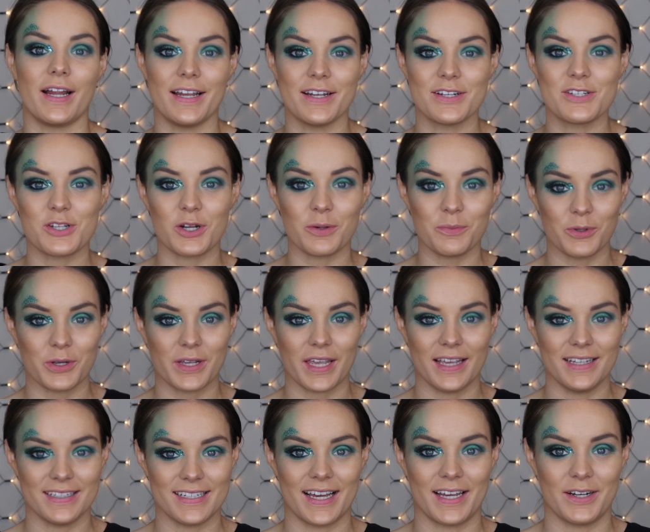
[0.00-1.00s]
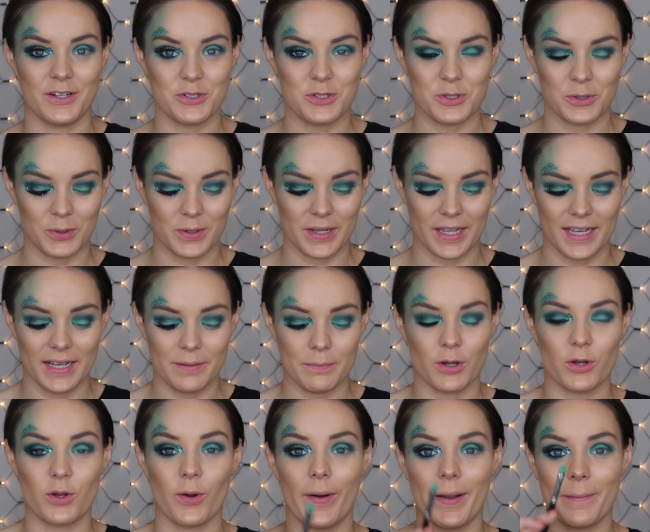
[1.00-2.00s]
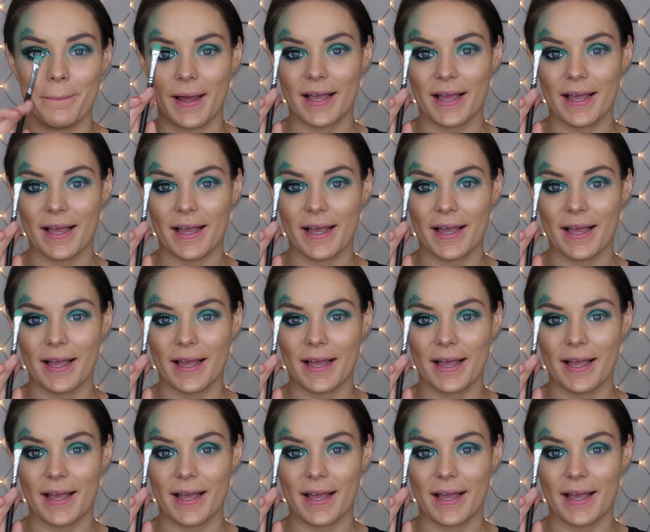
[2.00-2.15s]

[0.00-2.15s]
I need to stop looking down and talking, but going